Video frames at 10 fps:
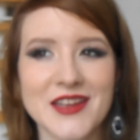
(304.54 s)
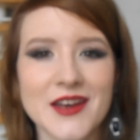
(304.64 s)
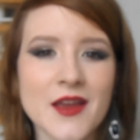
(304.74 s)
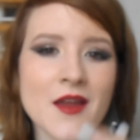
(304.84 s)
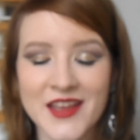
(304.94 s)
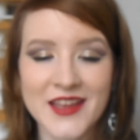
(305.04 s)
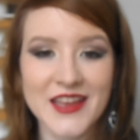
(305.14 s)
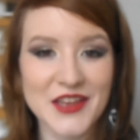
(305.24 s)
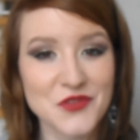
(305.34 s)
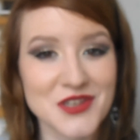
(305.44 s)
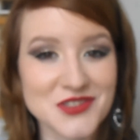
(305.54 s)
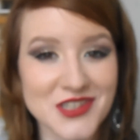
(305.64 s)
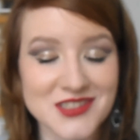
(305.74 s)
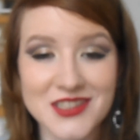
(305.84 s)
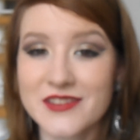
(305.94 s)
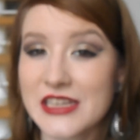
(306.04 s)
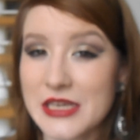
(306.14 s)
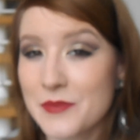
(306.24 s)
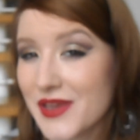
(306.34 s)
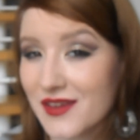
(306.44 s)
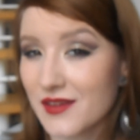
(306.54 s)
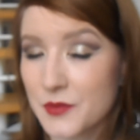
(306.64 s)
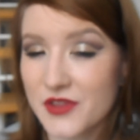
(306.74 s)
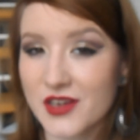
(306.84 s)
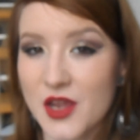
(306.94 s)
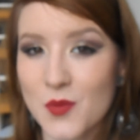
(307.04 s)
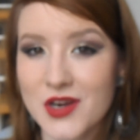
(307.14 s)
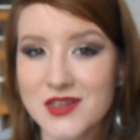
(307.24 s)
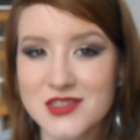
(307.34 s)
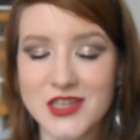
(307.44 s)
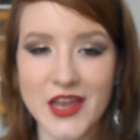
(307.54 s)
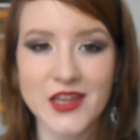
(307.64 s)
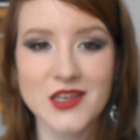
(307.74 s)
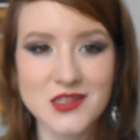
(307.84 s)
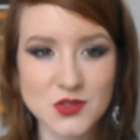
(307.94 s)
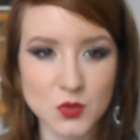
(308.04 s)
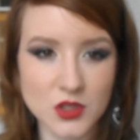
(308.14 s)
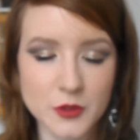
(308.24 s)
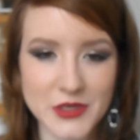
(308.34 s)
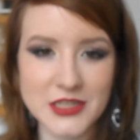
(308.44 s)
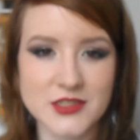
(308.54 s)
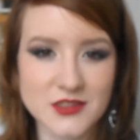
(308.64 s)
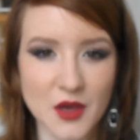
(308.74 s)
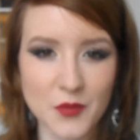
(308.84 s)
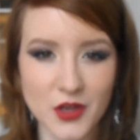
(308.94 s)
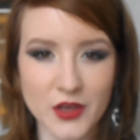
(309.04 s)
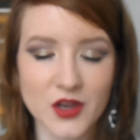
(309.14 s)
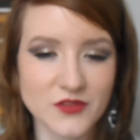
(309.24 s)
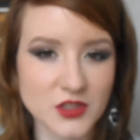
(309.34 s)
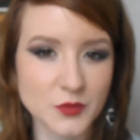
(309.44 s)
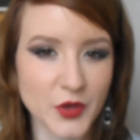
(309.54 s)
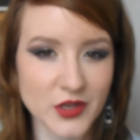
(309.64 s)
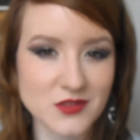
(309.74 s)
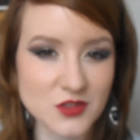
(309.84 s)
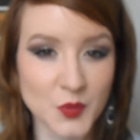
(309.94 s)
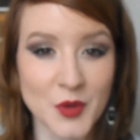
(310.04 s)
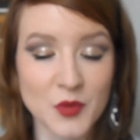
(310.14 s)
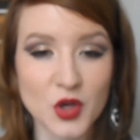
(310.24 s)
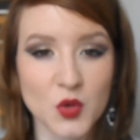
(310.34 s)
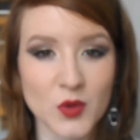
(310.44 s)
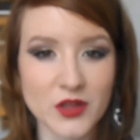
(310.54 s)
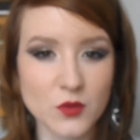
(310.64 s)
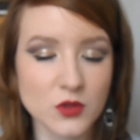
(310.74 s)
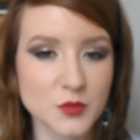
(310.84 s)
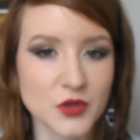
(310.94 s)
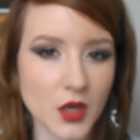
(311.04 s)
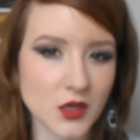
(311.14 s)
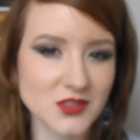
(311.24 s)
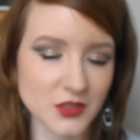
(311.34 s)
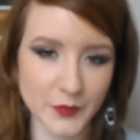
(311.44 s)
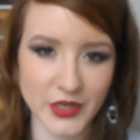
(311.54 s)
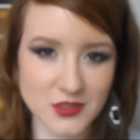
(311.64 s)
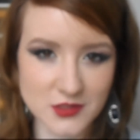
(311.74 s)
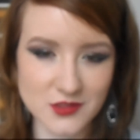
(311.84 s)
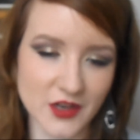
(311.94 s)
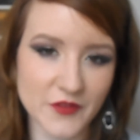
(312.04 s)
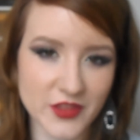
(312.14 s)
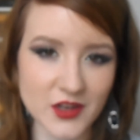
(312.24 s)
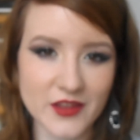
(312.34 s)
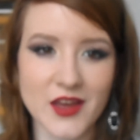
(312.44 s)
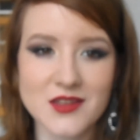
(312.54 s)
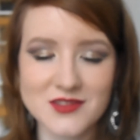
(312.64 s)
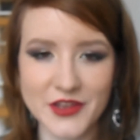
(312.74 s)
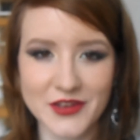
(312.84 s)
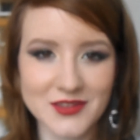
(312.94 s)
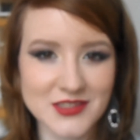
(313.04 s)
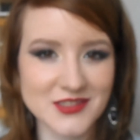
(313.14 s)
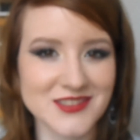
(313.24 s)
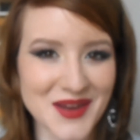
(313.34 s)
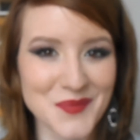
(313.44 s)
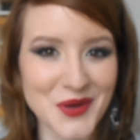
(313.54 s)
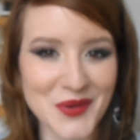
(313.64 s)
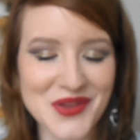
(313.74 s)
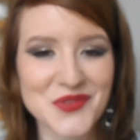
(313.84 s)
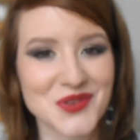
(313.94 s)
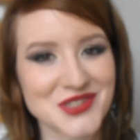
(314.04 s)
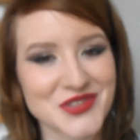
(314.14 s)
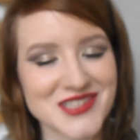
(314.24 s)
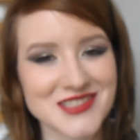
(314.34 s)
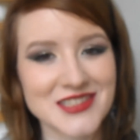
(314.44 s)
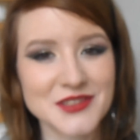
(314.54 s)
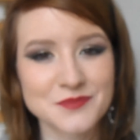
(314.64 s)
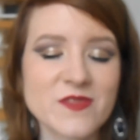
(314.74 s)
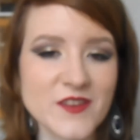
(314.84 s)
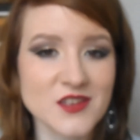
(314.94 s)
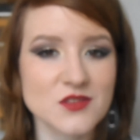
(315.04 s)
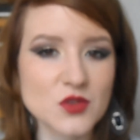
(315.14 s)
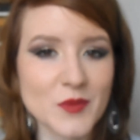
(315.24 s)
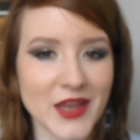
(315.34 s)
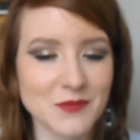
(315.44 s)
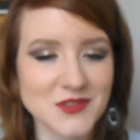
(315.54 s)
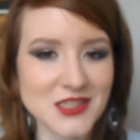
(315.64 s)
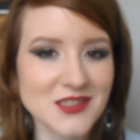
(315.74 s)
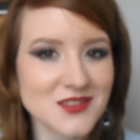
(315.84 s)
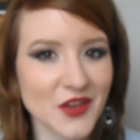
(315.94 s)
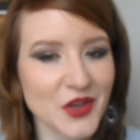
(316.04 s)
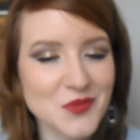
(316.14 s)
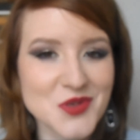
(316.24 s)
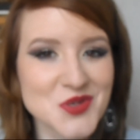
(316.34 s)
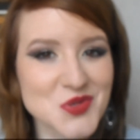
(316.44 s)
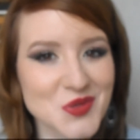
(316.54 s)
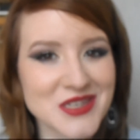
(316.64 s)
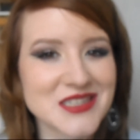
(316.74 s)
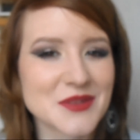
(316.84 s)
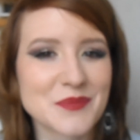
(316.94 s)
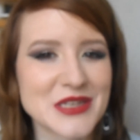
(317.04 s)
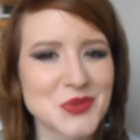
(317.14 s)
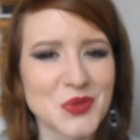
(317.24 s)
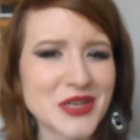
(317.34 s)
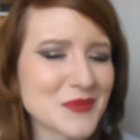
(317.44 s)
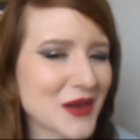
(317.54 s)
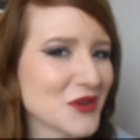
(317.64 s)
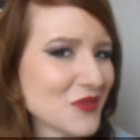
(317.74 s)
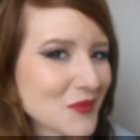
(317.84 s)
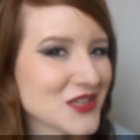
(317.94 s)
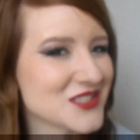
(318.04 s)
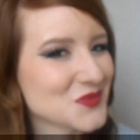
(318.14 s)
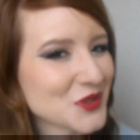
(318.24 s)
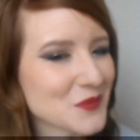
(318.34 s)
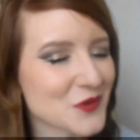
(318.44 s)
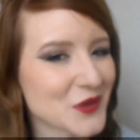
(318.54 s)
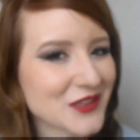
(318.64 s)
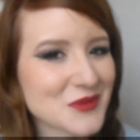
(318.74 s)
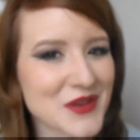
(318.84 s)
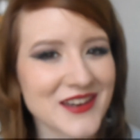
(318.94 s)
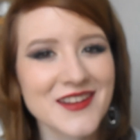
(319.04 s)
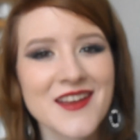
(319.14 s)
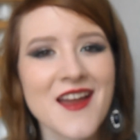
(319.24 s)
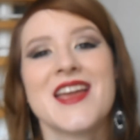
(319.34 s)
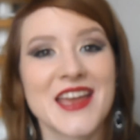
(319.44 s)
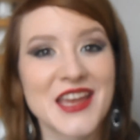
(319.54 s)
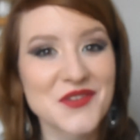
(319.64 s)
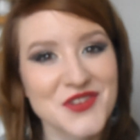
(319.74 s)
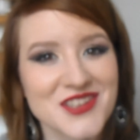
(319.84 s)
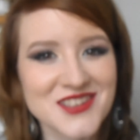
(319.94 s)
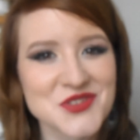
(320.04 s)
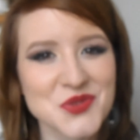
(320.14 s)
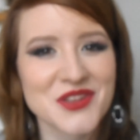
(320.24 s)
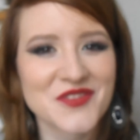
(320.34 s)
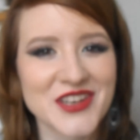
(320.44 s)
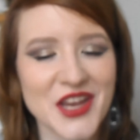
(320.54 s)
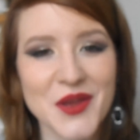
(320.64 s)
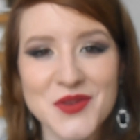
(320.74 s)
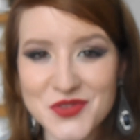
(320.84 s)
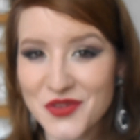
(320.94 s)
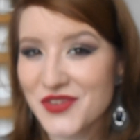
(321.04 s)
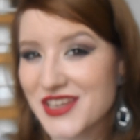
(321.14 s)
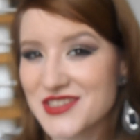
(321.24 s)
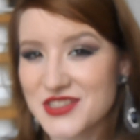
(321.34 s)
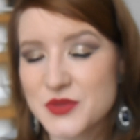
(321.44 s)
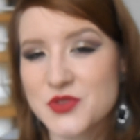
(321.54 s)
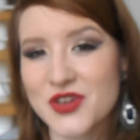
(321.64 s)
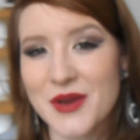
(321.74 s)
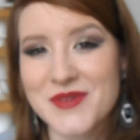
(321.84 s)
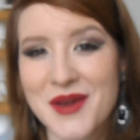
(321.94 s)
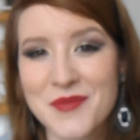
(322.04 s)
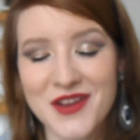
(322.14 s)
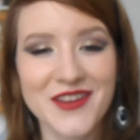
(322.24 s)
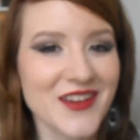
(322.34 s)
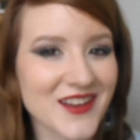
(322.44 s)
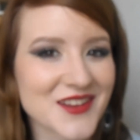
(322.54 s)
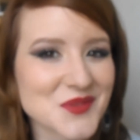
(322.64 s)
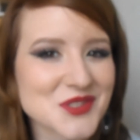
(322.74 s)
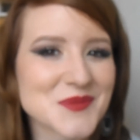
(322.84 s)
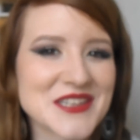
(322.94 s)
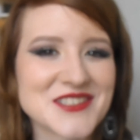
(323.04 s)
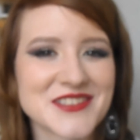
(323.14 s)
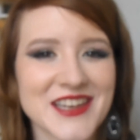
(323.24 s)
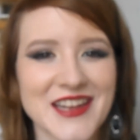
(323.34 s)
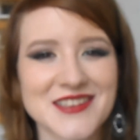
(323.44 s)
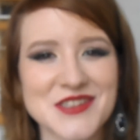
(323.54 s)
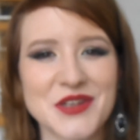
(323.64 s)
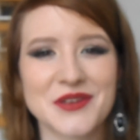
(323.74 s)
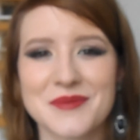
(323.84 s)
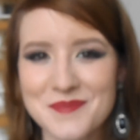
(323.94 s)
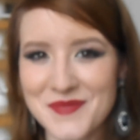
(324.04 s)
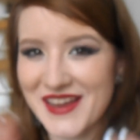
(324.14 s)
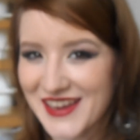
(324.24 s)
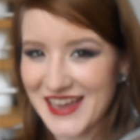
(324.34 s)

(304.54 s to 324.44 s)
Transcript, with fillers: it. If you're interested, the makeup that I'm wearing today is all going to be listed down below. I've done a post on my blog with all the products and pictures and everything like that, so listed down below if you're interested. Those are all my empties. I hope you enjoyed me talking about my rubbish and what I'm throwing in the bin. If you did enjoy the video, don't forget to subscribe down below, and I will speak to you again soon. Bye